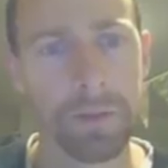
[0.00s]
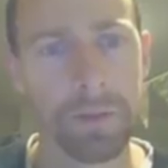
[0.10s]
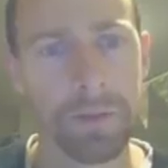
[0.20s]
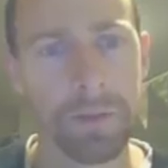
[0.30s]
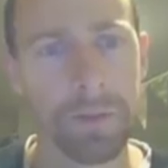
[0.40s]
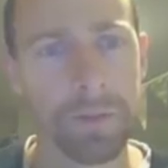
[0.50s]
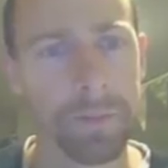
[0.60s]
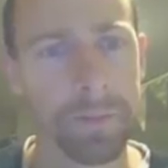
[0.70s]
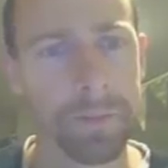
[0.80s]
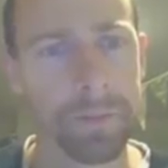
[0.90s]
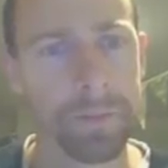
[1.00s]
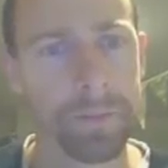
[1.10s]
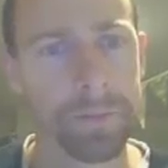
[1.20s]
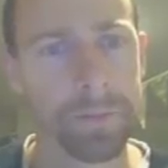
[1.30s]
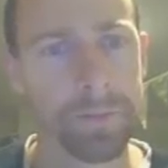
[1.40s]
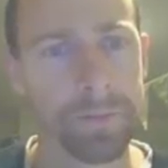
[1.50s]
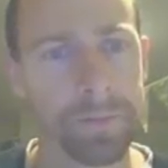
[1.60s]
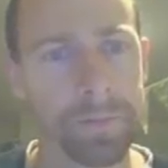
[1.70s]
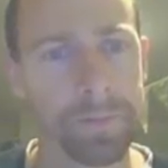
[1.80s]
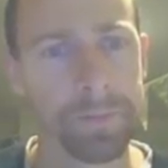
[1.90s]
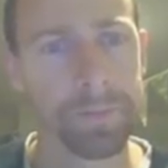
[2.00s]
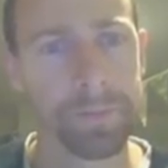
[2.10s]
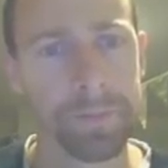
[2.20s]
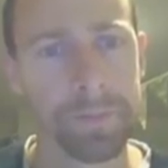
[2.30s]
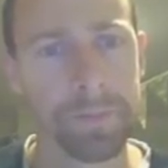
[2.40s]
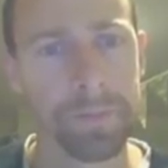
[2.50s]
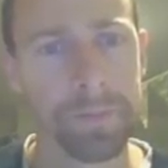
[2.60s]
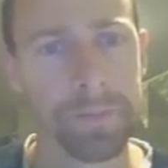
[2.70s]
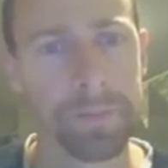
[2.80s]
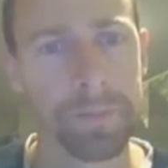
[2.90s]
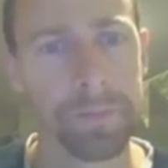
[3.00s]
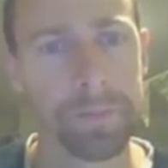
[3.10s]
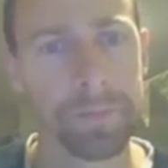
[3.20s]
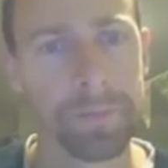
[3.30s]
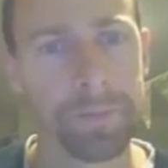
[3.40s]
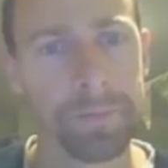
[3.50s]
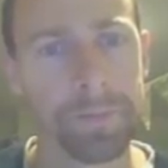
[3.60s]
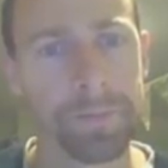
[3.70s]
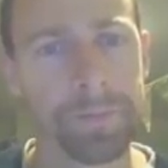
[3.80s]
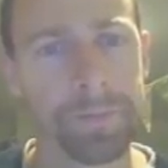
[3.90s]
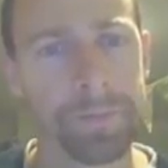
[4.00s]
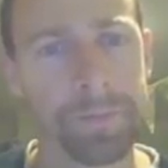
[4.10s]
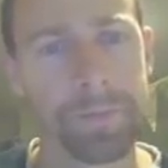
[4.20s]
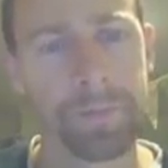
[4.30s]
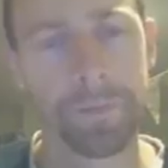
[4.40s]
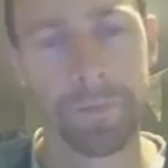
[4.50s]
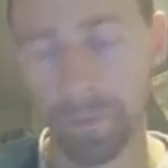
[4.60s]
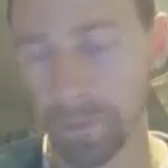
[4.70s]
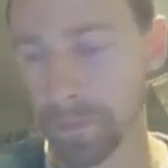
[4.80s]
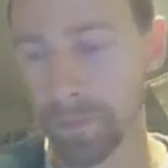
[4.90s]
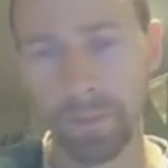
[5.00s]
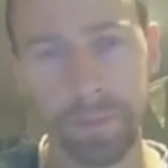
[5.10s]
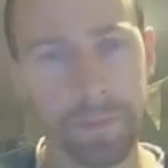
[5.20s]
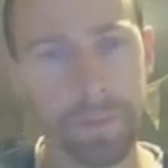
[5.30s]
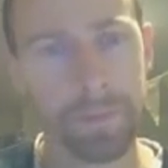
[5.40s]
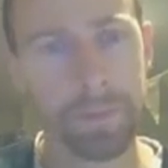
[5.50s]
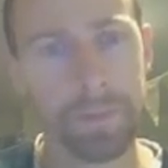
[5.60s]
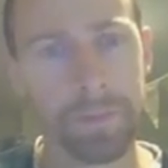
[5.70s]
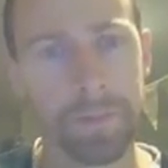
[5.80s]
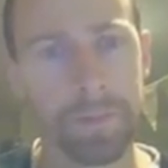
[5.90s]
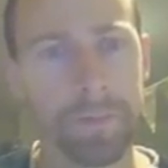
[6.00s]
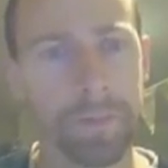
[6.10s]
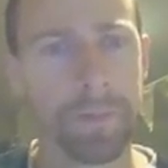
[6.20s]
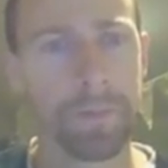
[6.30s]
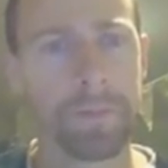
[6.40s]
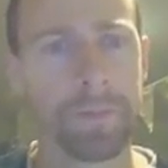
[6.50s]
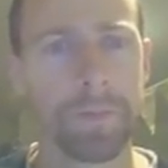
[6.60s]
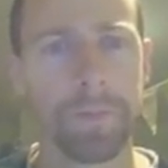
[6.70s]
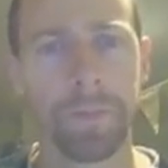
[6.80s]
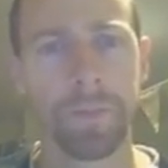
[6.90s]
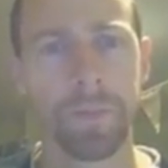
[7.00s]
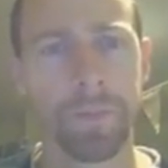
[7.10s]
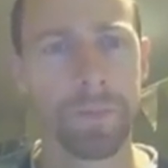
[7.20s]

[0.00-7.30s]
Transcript: Nothing is said.